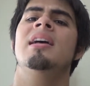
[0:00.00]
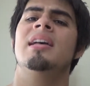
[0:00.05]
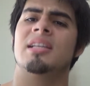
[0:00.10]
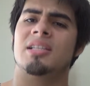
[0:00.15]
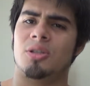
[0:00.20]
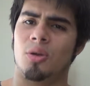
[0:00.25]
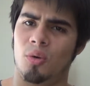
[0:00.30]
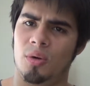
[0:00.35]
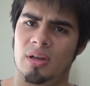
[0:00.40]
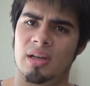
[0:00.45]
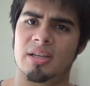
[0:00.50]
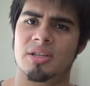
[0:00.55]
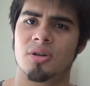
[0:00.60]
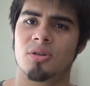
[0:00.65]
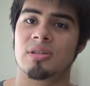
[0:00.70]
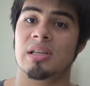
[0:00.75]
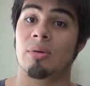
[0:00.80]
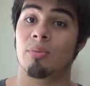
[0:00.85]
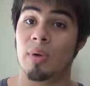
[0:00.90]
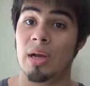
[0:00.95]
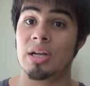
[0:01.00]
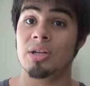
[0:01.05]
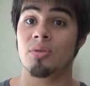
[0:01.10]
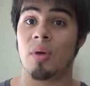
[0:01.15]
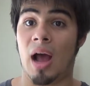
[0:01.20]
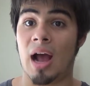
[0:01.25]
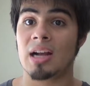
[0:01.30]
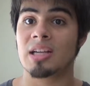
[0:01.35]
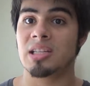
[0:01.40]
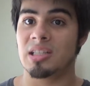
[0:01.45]
So it shows that Reiju
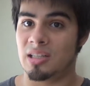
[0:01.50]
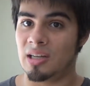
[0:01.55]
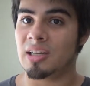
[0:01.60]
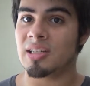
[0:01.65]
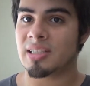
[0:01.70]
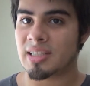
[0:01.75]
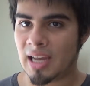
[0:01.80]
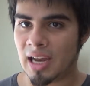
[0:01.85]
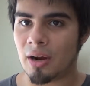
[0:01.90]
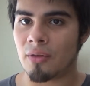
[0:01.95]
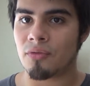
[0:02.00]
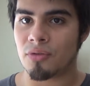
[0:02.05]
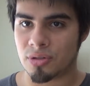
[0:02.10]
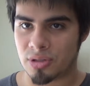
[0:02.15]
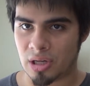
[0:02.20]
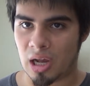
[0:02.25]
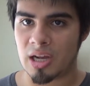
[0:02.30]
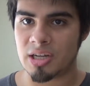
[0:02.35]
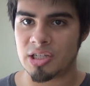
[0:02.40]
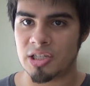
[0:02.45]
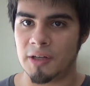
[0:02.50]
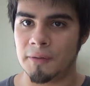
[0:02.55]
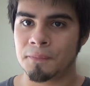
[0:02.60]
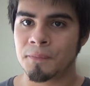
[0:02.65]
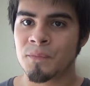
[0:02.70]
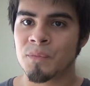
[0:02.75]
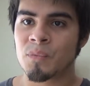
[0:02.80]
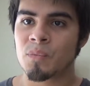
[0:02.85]
actually does care for Sanji.